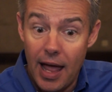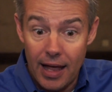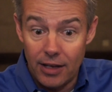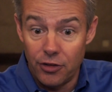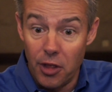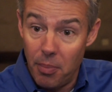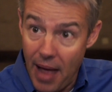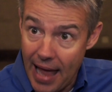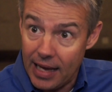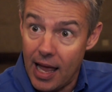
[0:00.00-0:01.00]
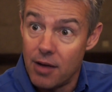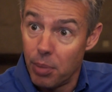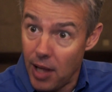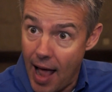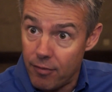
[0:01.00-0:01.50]
as the back-end
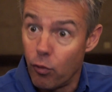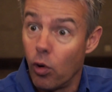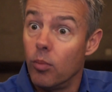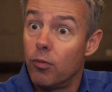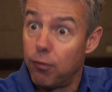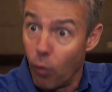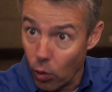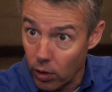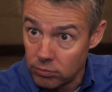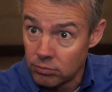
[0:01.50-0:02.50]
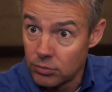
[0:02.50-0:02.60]
platform for